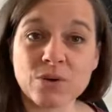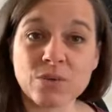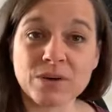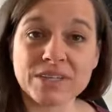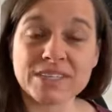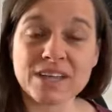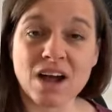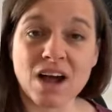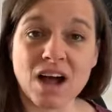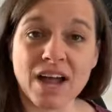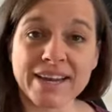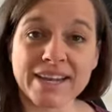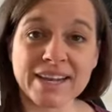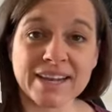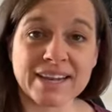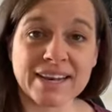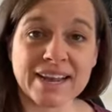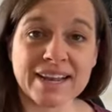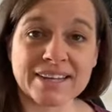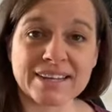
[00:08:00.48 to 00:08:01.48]
know what's on
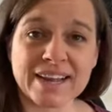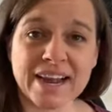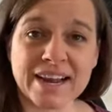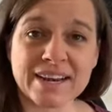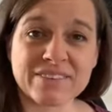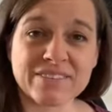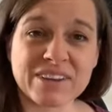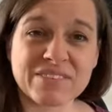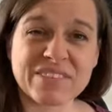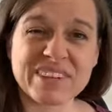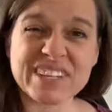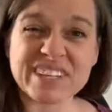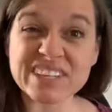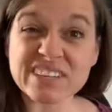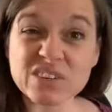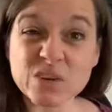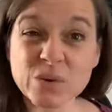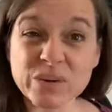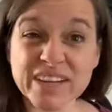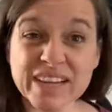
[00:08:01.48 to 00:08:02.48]
it, and kind of give a
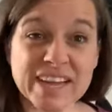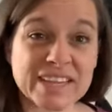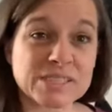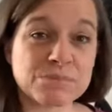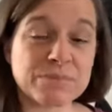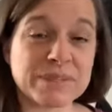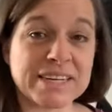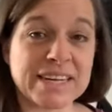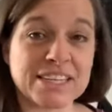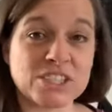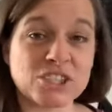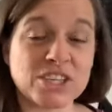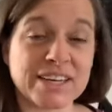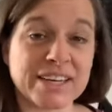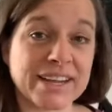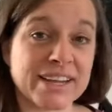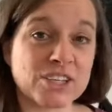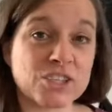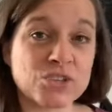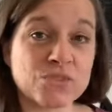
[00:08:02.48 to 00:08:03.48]
little quick explanation
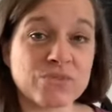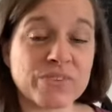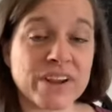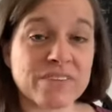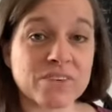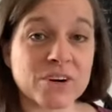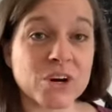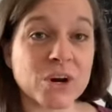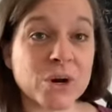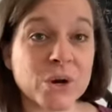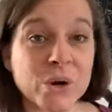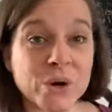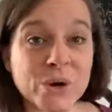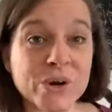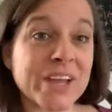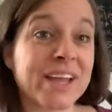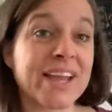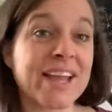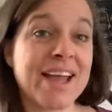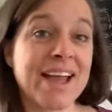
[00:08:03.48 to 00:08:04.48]
in case you've never
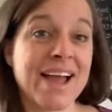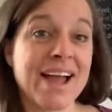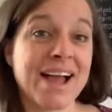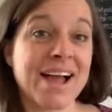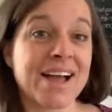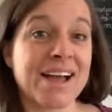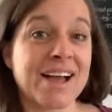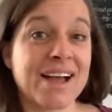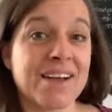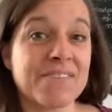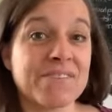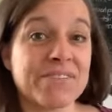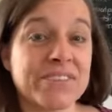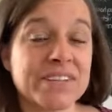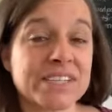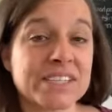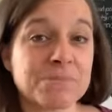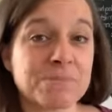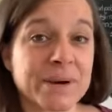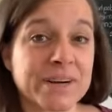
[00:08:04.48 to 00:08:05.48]
heard of
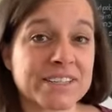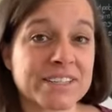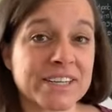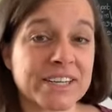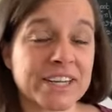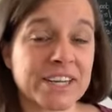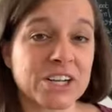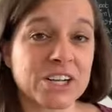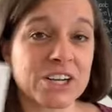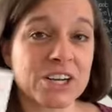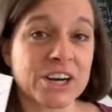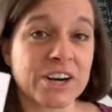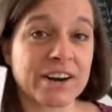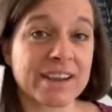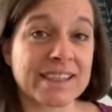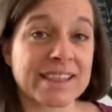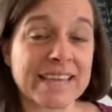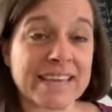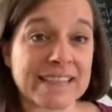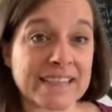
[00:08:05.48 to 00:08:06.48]
this
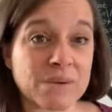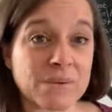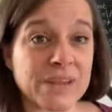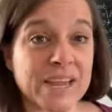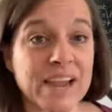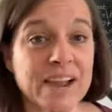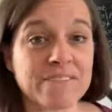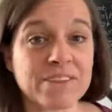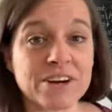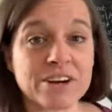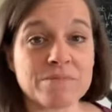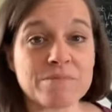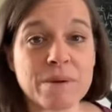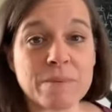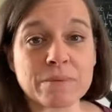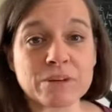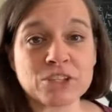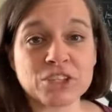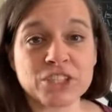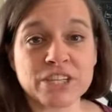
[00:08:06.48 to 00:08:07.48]
particular thing that we have here in
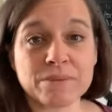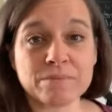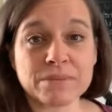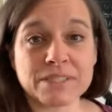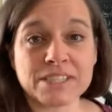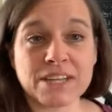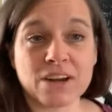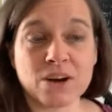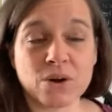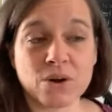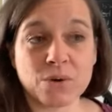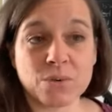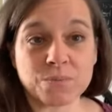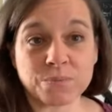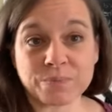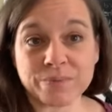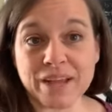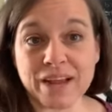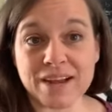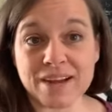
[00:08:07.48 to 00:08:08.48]
membership.
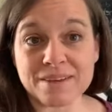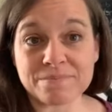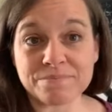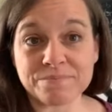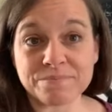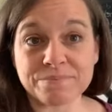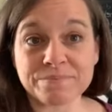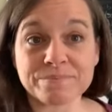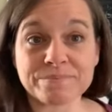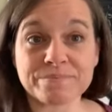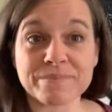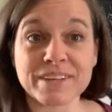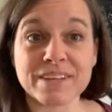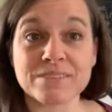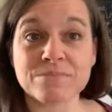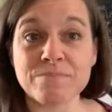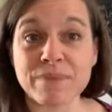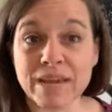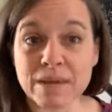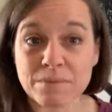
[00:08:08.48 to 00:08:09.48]
So um,
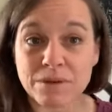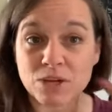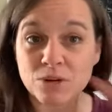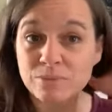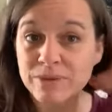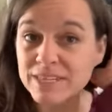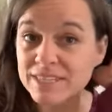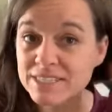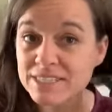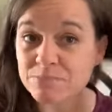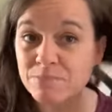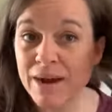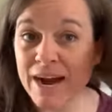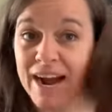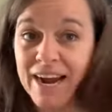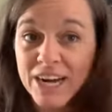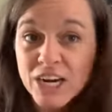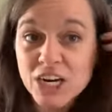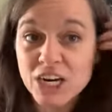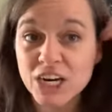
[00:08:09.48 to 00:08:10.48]
maybe you'll be
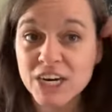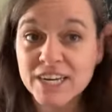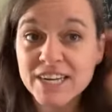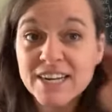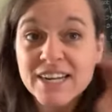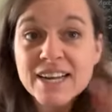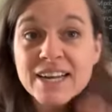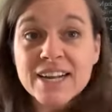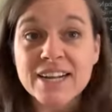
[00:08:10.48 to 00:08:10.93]
inspired